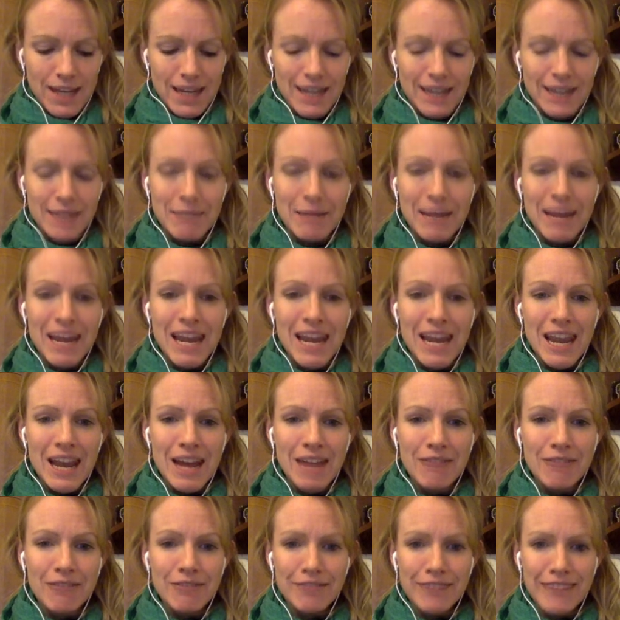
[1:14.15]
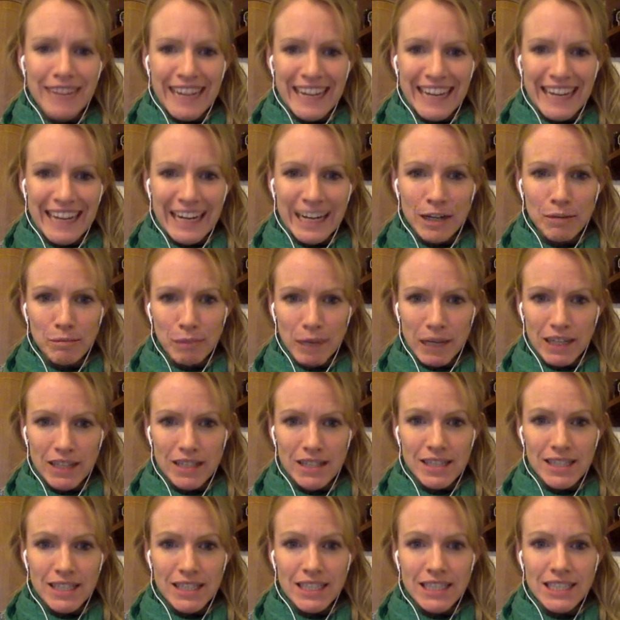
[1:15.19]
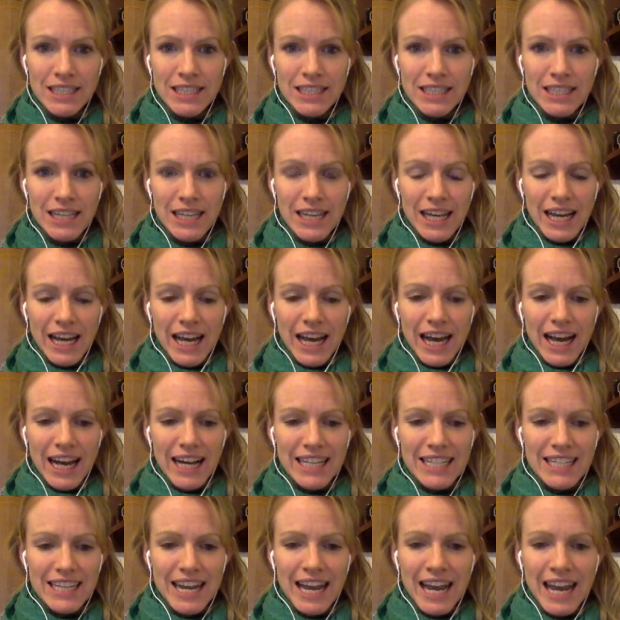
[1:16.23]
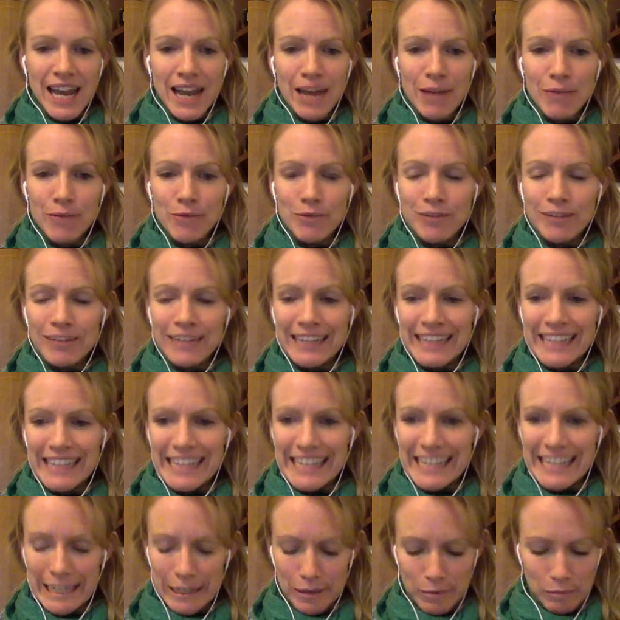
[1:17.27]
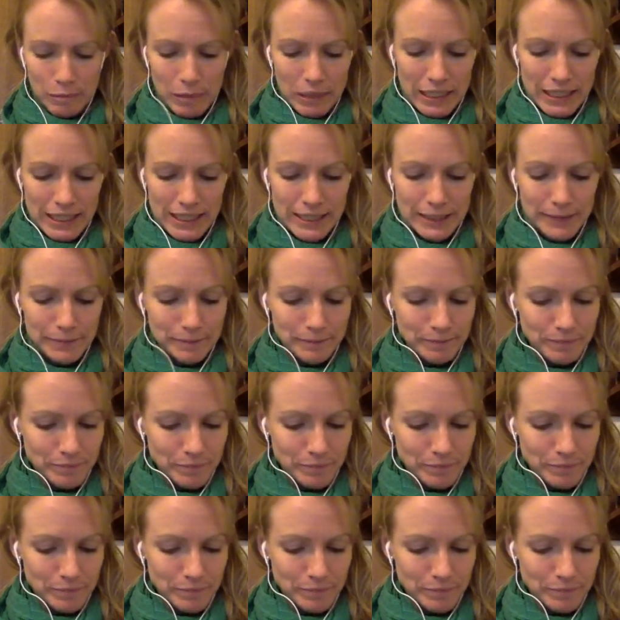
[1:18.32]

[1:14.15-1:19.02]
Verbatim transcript: I'm a loving person and a lovely person.